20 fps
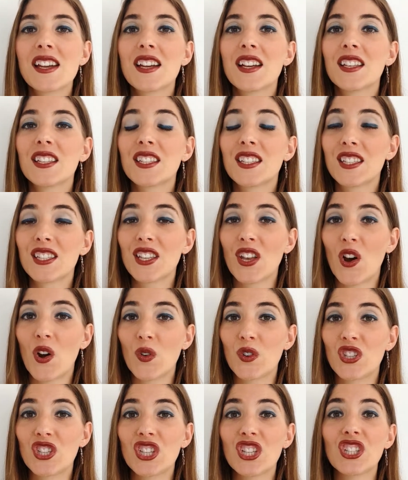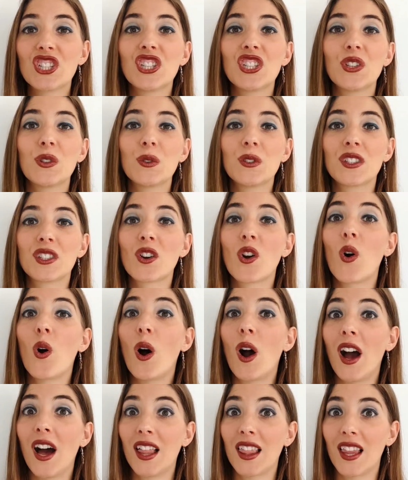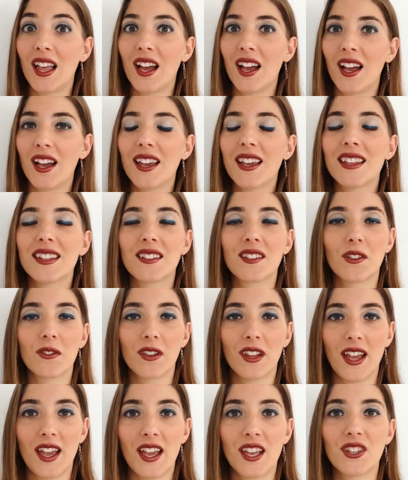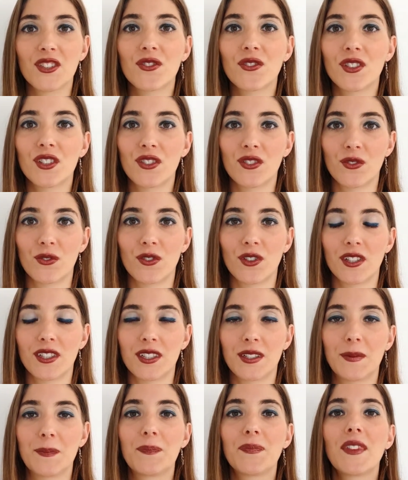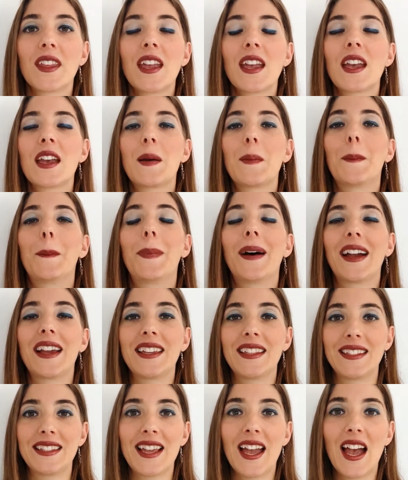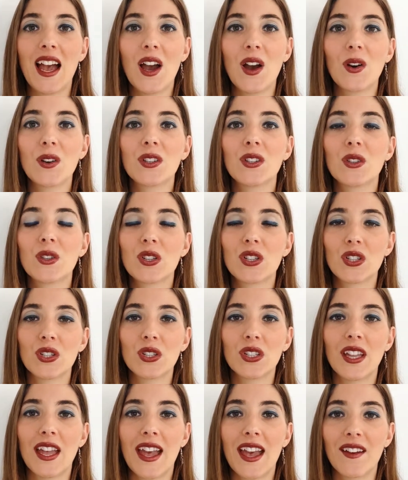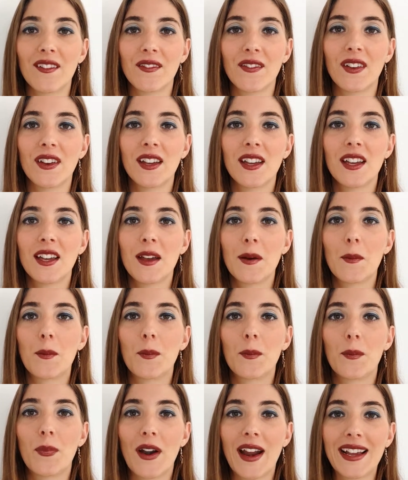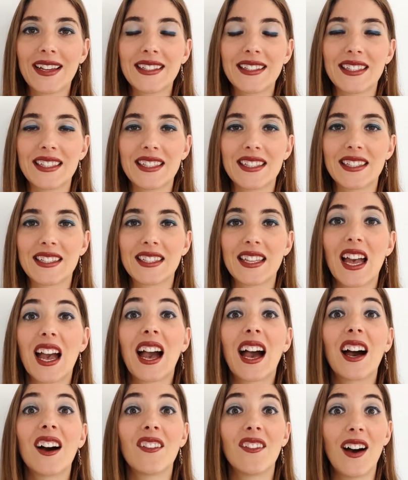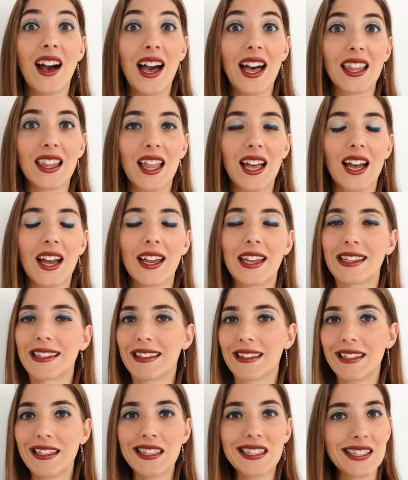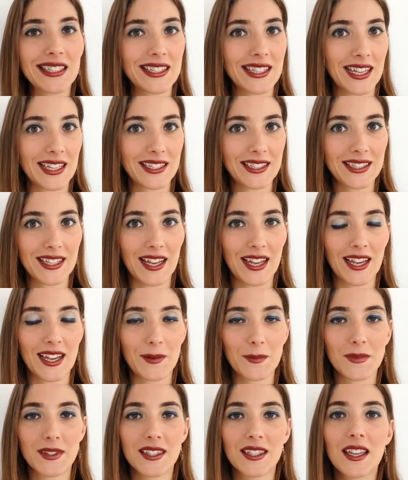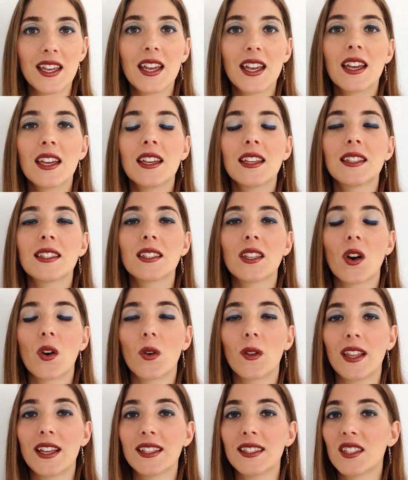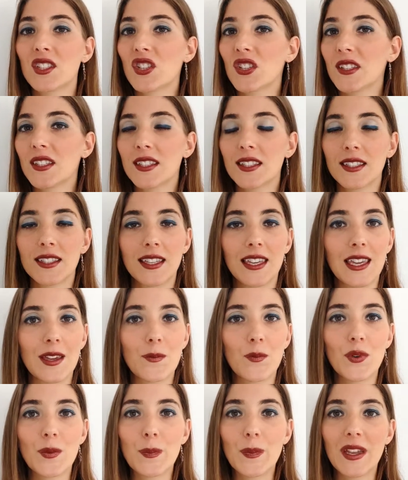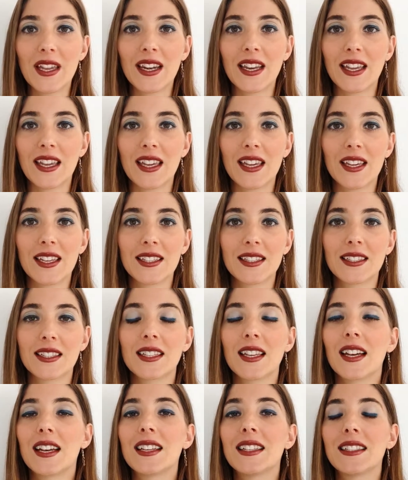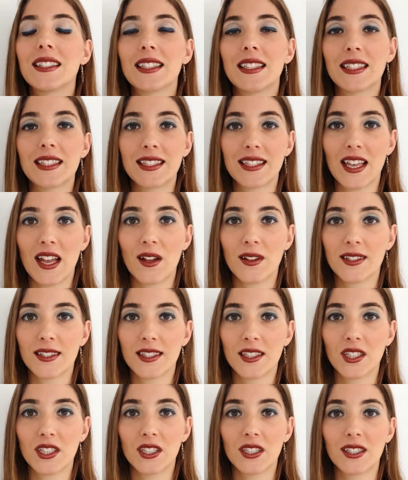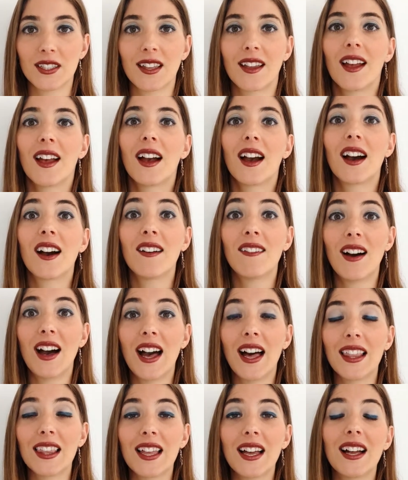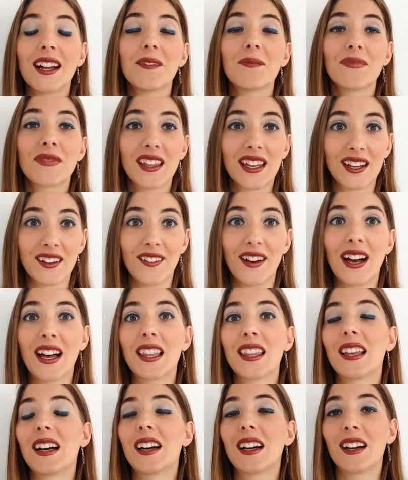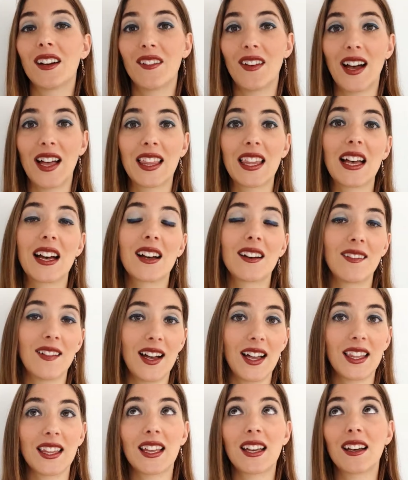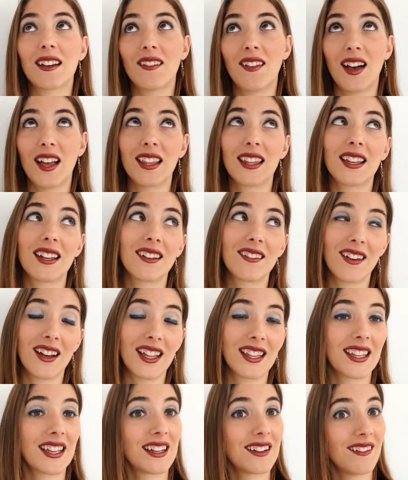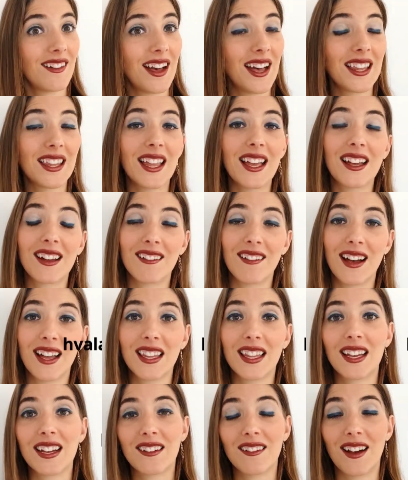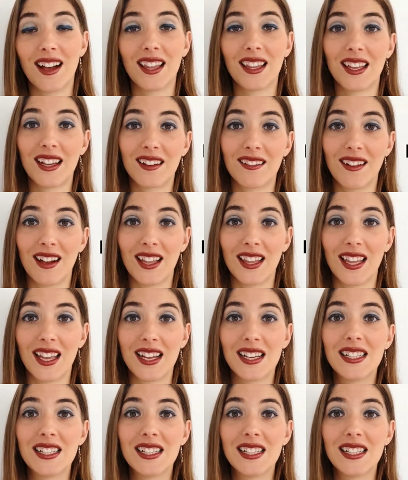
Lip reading: So just use koala as a last resort. By now you should have practiced hvala at least 10 times. So let's just keep repeating it until it sounds good. Hvala, hvala, hvala, hvala, hvala, hvala, hvala, hvala, hvala, hvala,